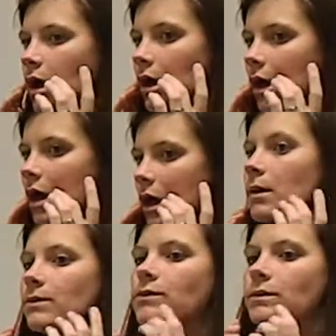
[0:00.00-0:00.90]
hinge
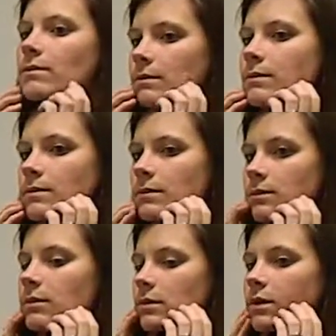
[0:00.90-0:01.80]
or obvious hinge,
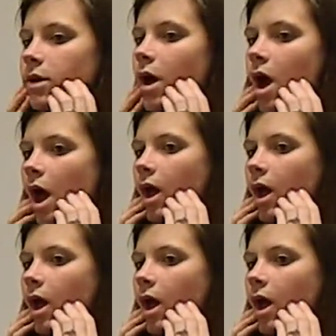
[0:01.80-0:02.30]
but you can kind